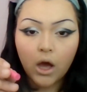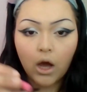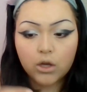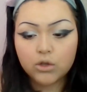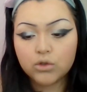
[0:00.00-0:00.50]

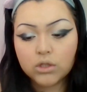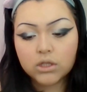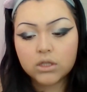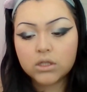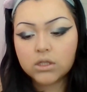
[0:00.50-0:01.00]
I use
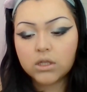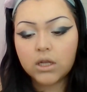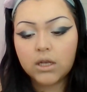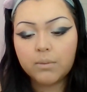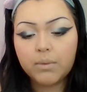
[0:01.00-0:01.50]
this
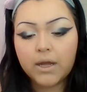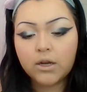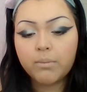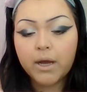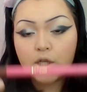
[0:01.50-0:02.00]
lip liner
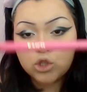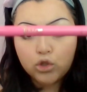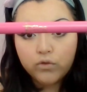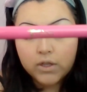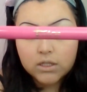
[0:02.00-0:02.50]
by
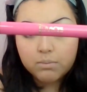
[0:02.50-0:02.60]
Juvia's